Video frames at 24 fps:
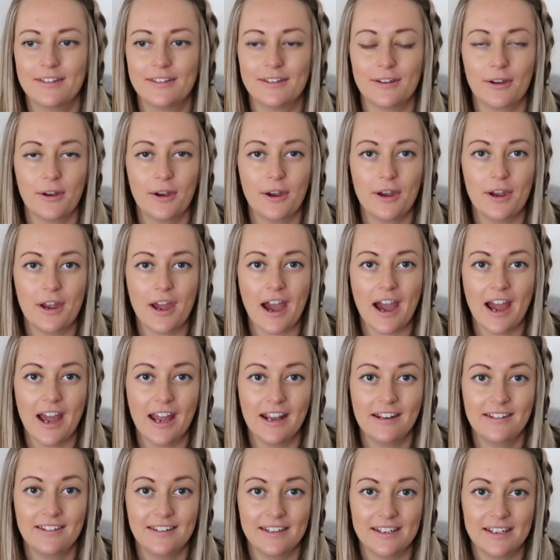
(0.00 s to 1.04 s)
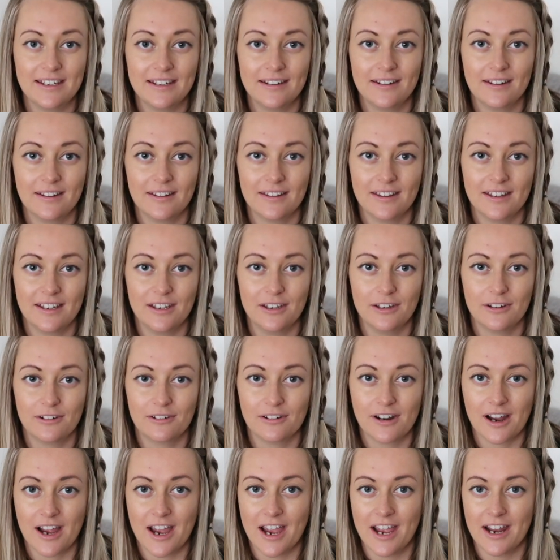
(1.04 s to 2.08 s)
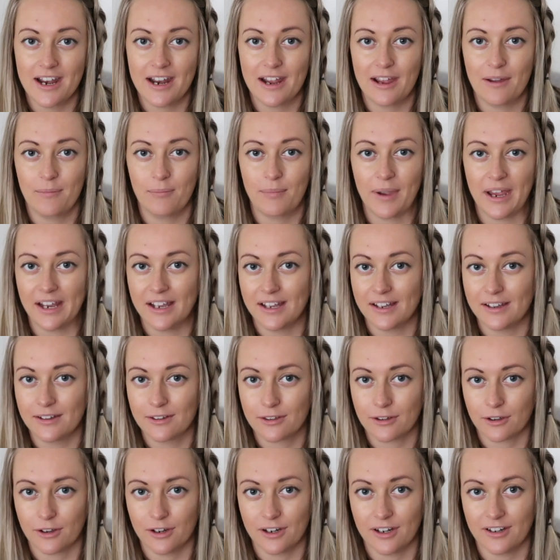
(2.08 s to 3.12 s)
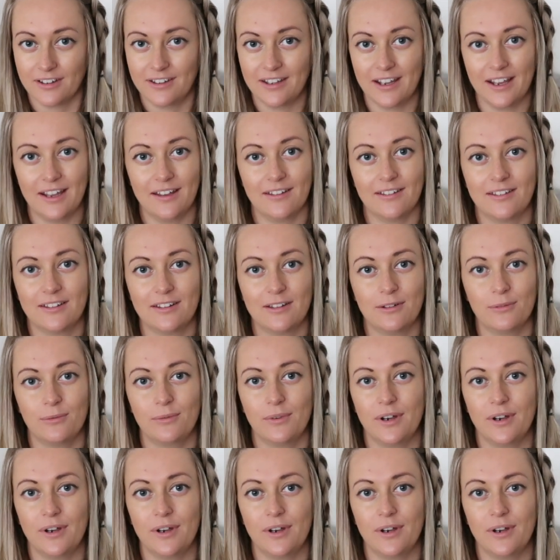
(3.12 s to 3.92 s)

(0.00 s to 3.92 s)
So I did the urine and baking soda test